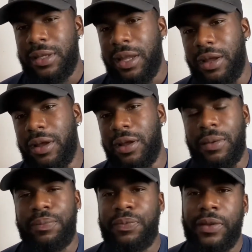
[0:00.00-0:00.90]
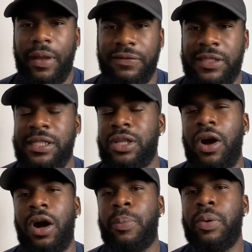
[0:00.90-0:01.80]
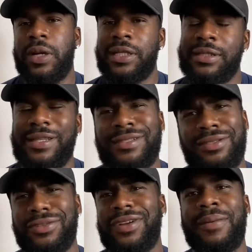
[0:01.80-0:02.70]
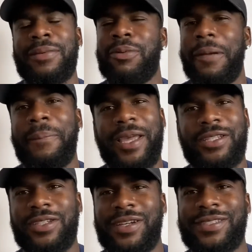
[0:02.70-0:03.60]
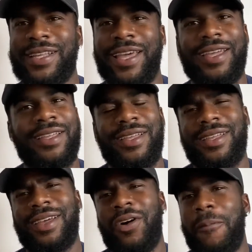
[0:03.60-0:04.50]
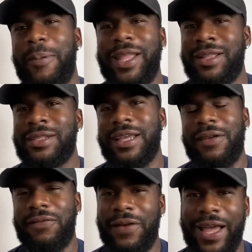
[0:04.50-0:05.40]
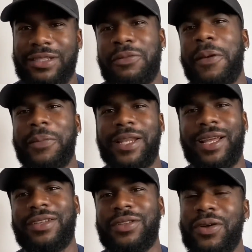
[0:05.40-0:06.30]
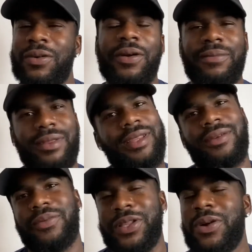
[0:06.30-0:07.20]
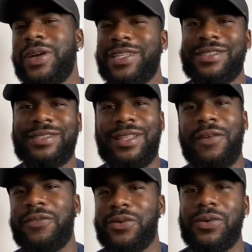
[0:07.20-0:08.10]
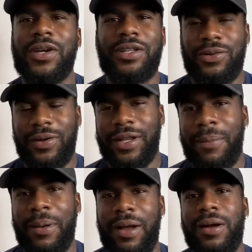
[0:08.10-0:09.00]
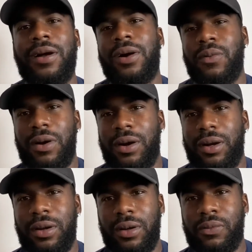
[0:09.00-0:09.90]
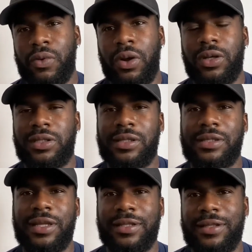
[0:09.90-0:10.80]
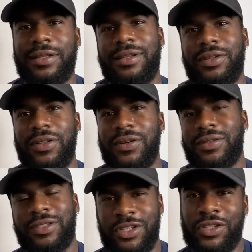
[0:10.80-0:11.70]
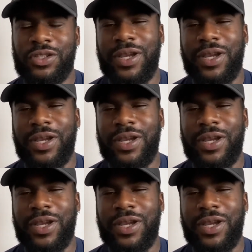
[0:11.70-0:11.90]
I've seen Zaha put on his Instagram, he put a picture saying opinions ain't facts. Remember that, you know, and we know he's definitely talking about what Roy Hodgson said, you know, just to try